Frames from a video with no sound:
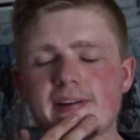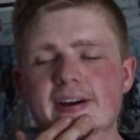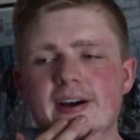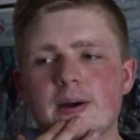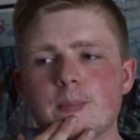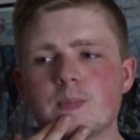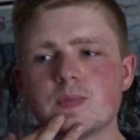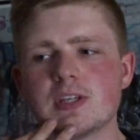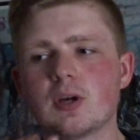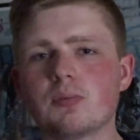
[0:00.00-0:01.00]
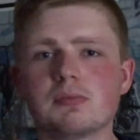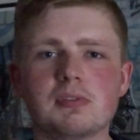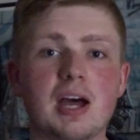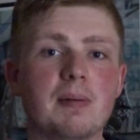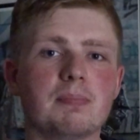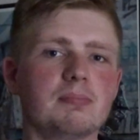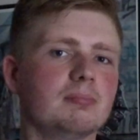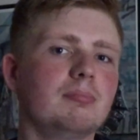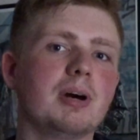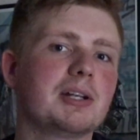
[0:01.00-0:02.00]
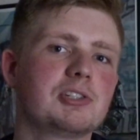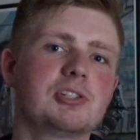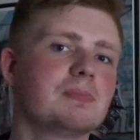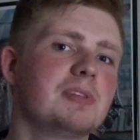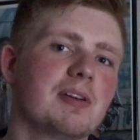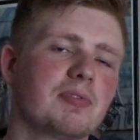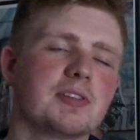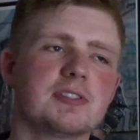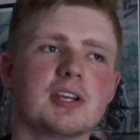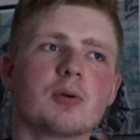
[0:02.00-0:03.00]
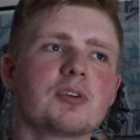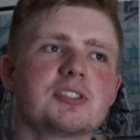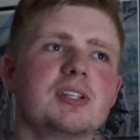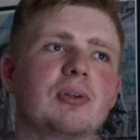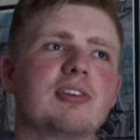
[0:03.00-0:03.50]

um, you know, not much difference here. We're still